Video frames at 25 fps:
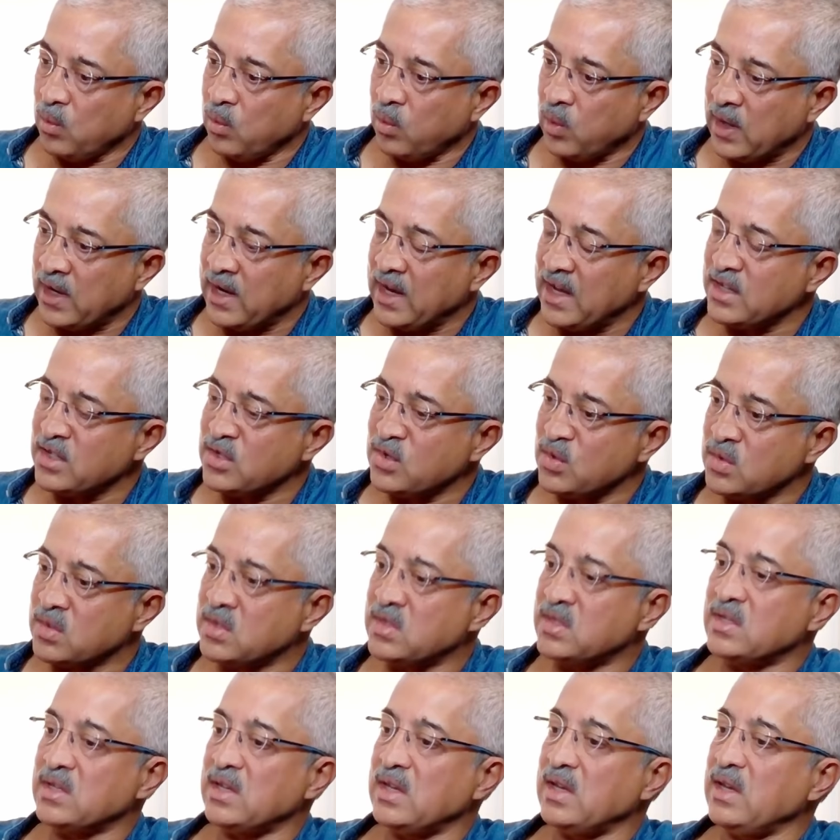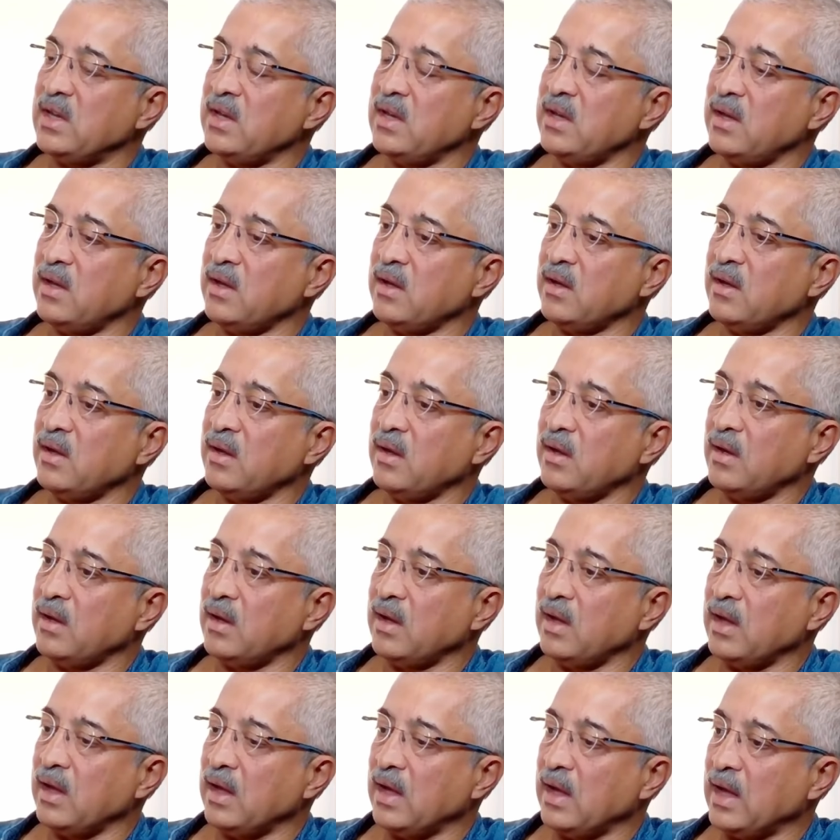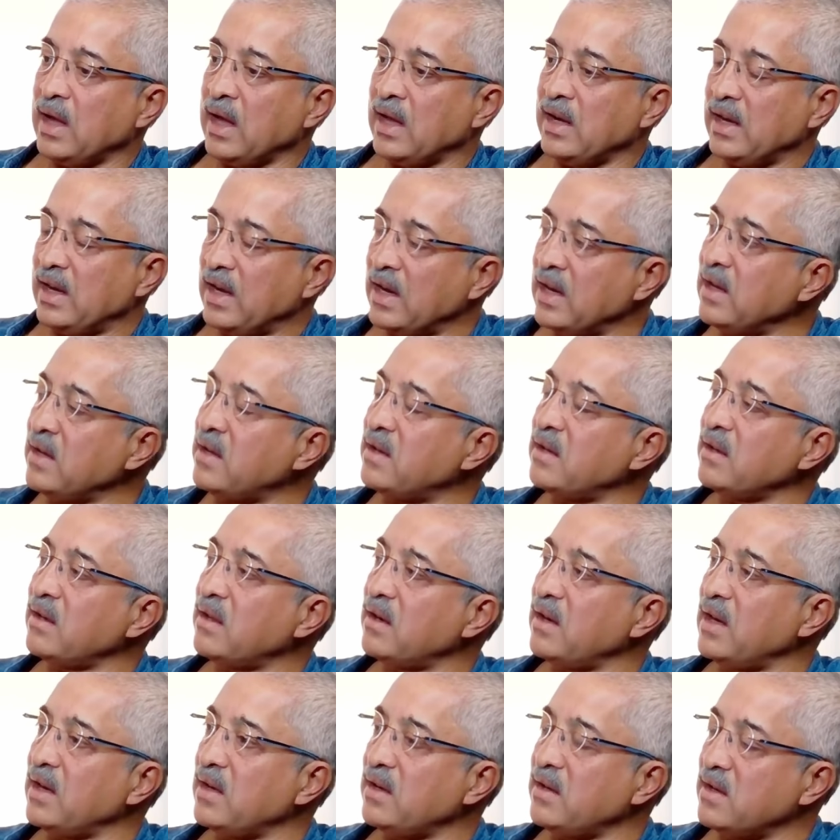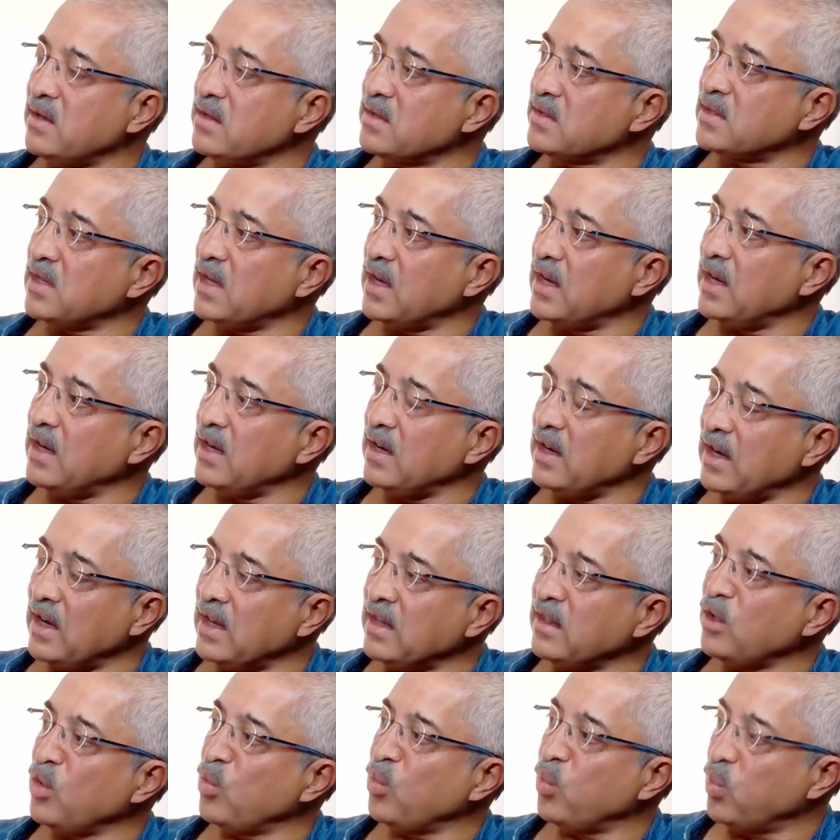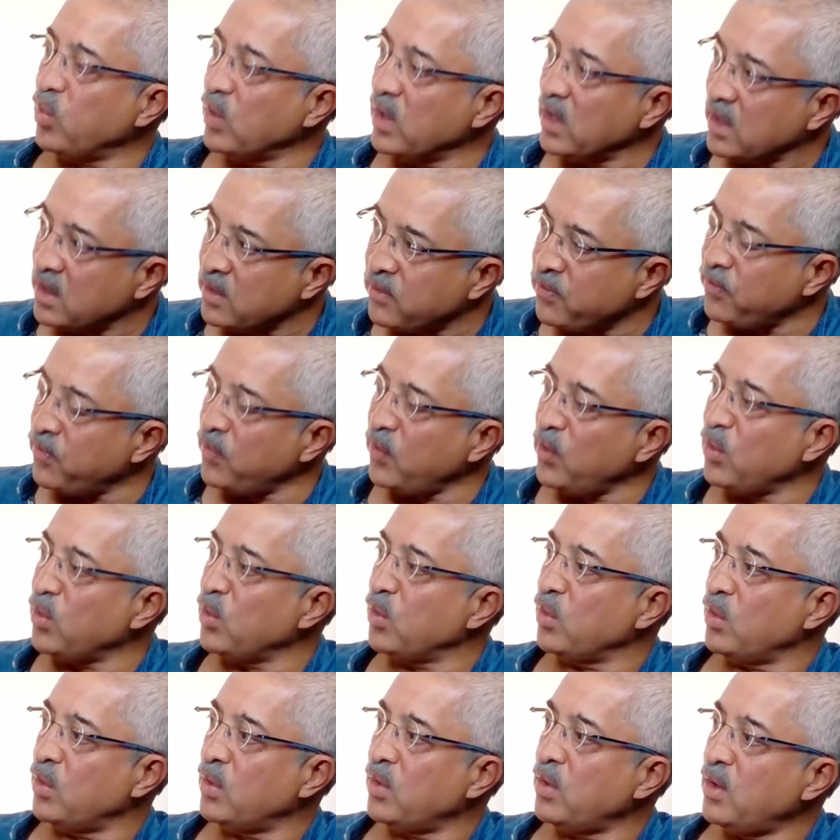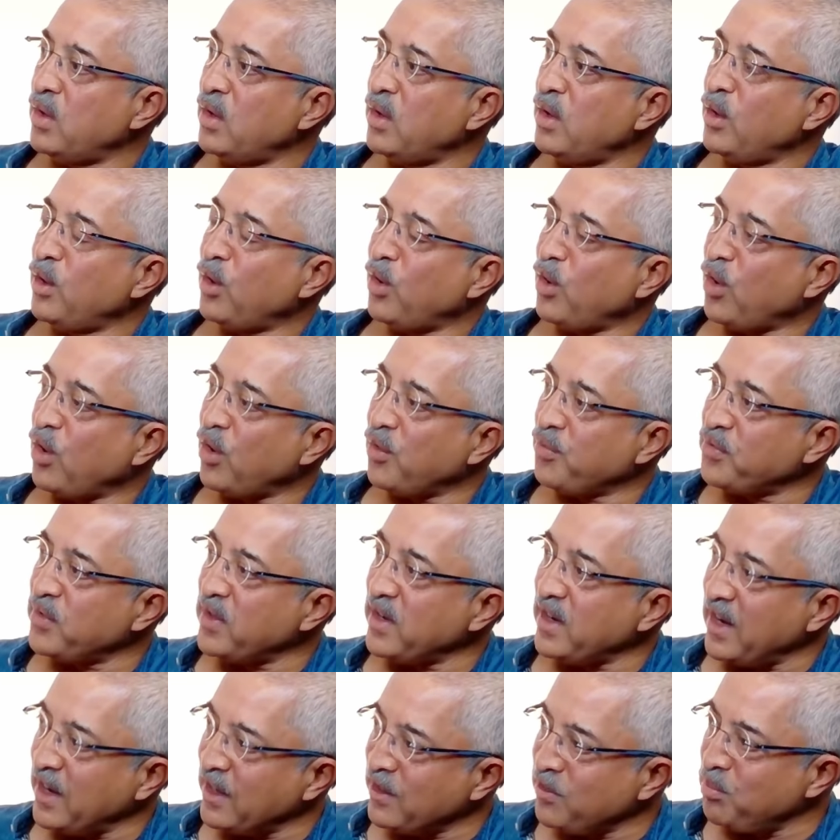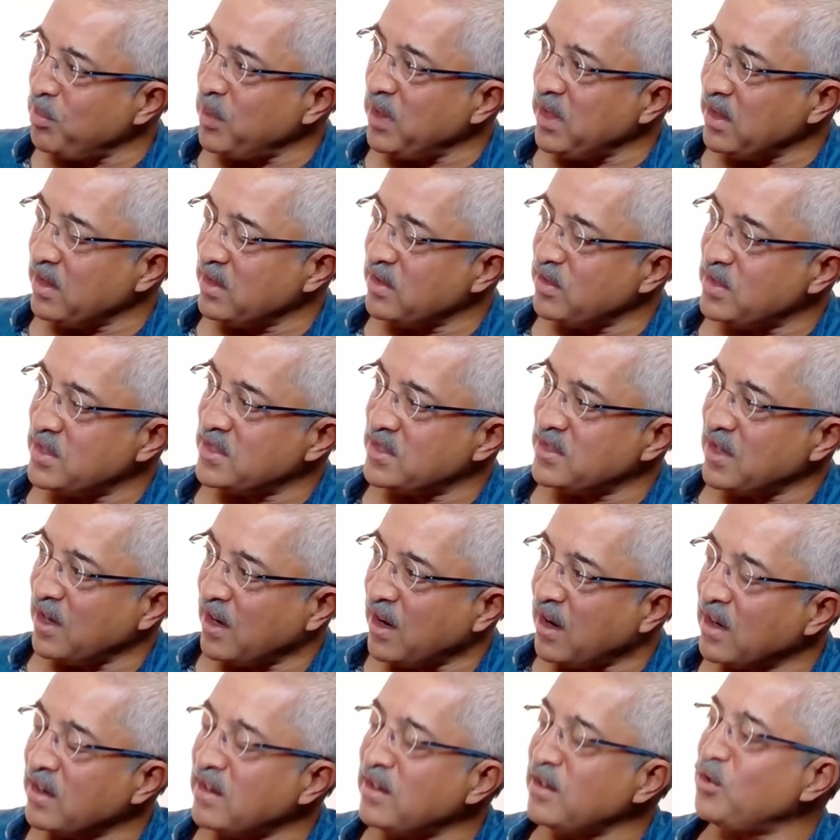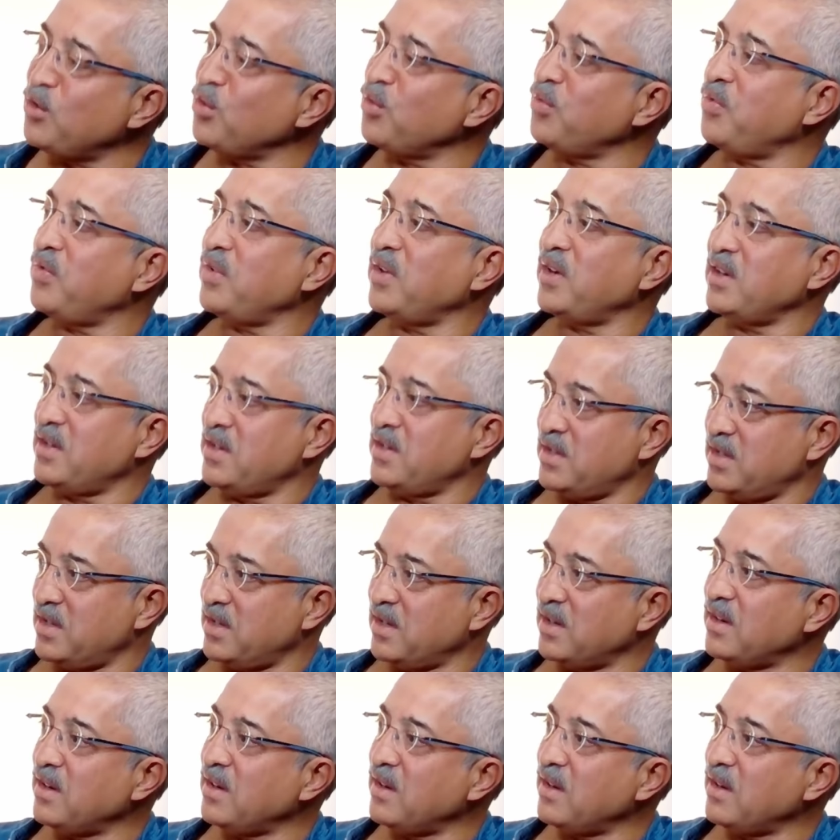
one has to see and integrate design in the workflow of that experience, start to finish.